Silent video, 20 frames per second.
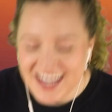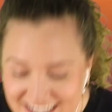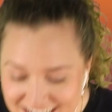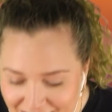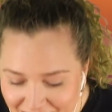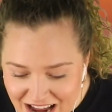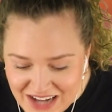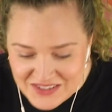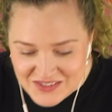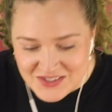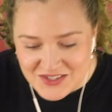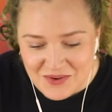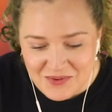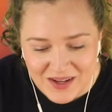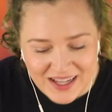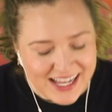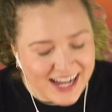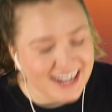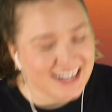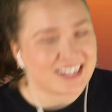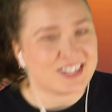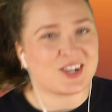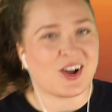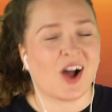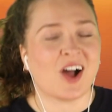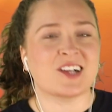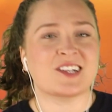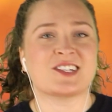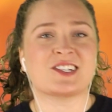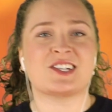Guys, what kind of
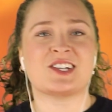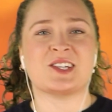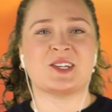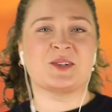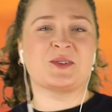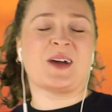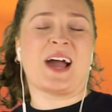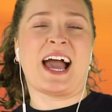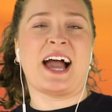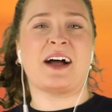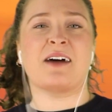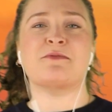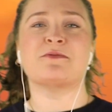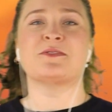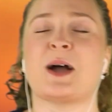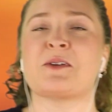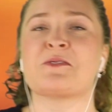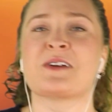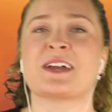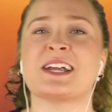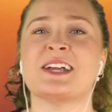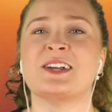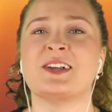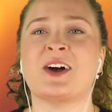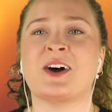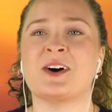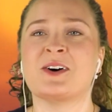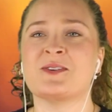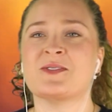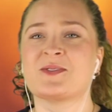dogs do you have? I wanna
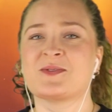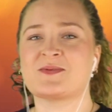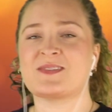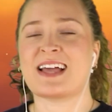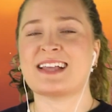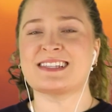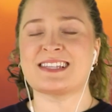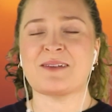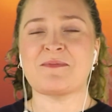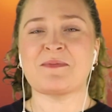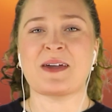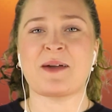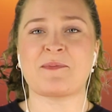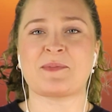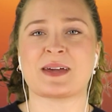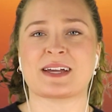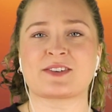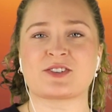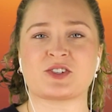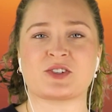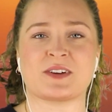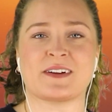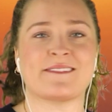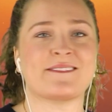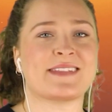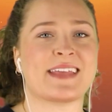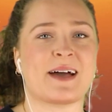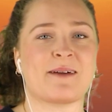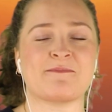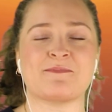know. And send me a picture
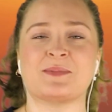of them,